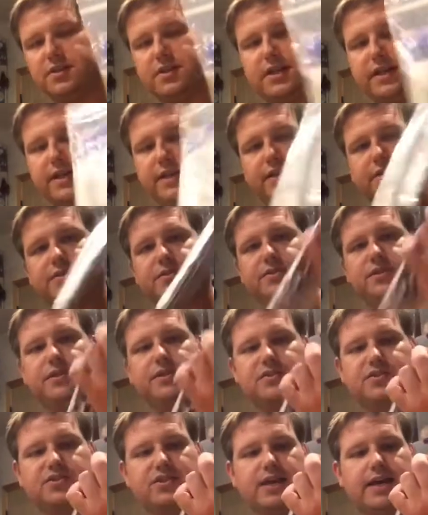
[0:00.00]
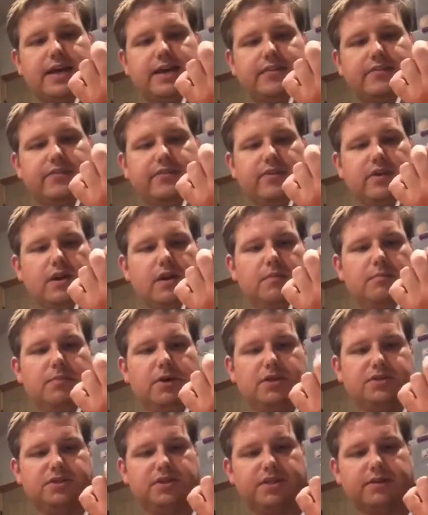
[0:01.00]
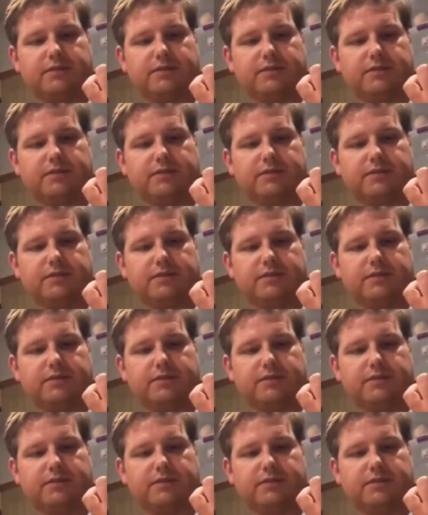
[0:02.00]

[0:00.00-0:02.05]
kits and sets, a bunch of